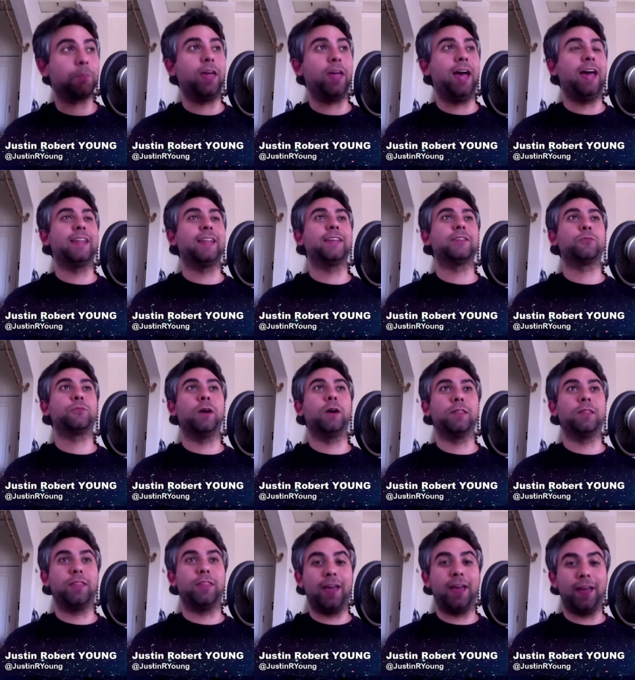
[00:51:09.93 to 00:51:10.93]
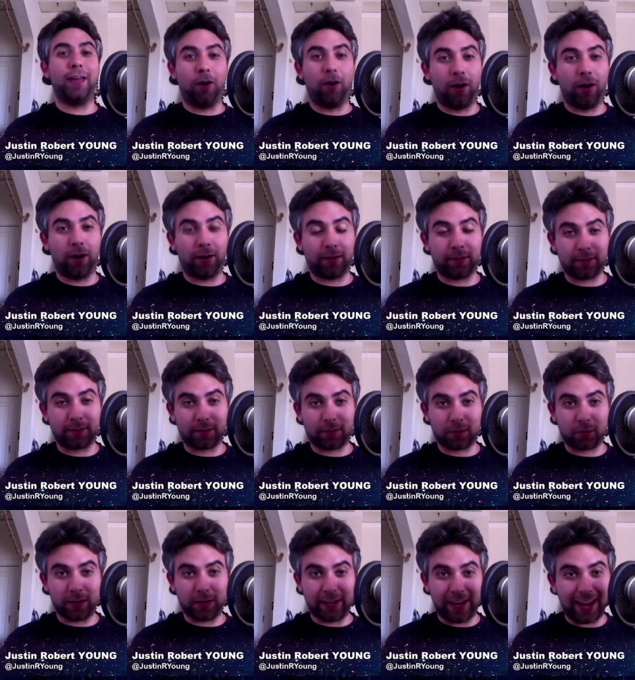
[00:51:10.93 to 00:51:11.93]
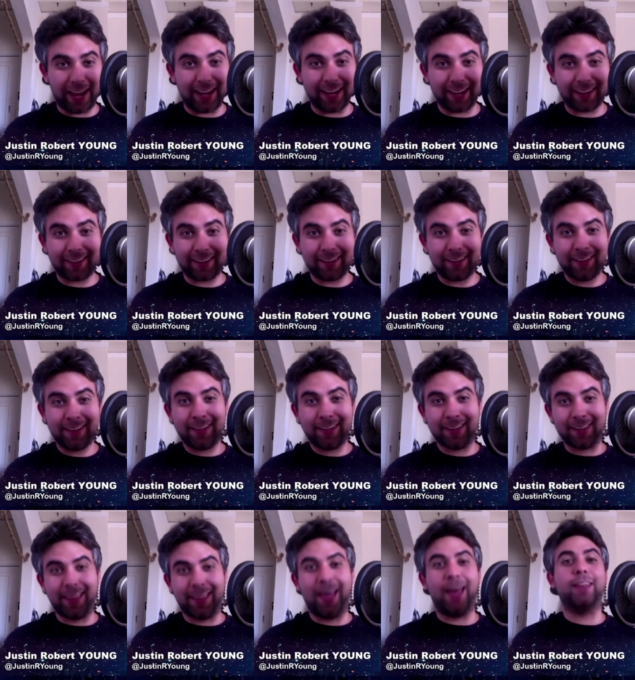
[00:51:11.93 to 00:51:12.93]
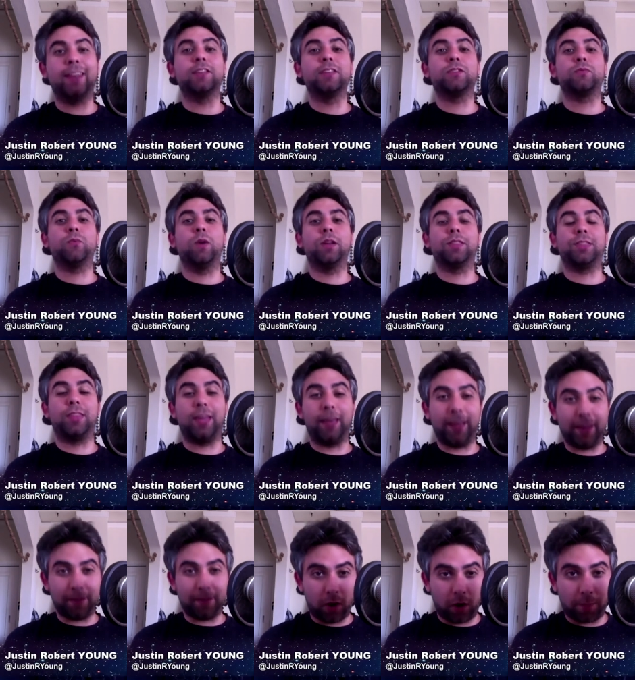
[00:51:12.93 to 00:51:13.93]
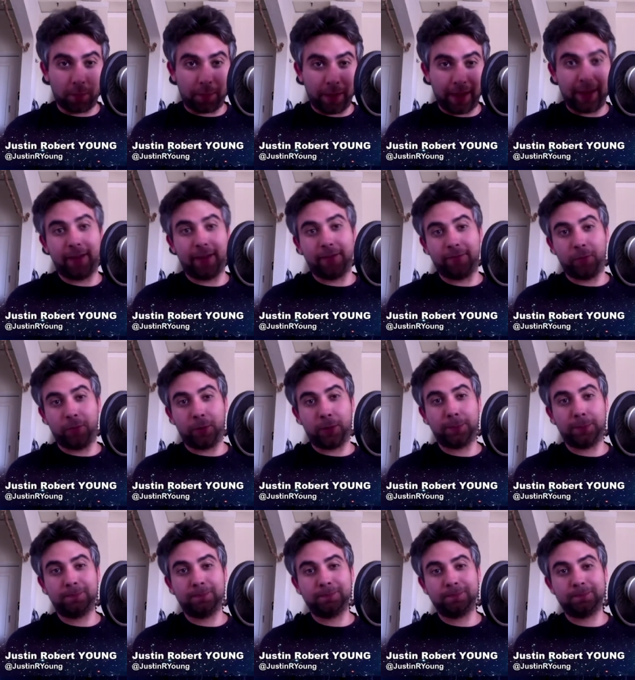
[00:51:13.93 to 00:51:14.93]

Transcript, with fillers: That is what they are creating. That is what they are paying for.